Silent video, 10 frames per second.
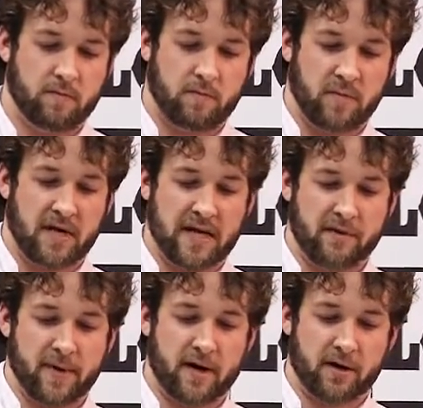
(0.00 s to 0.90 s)
But I like
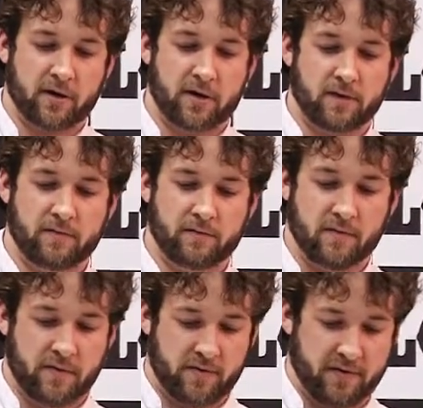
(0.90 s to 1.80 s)
about a good
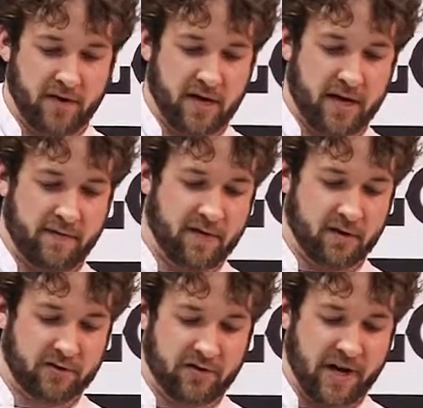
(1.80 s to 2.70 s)
3.5
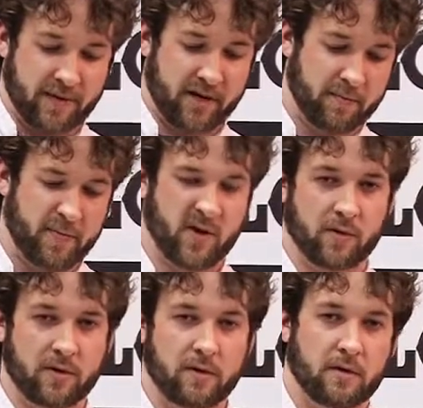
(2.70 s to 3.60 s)
ounce crab cake, a big
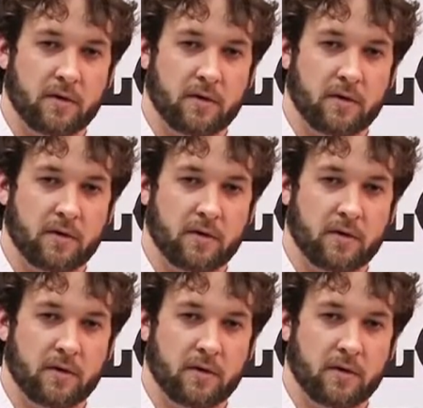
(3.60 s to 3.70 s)
one.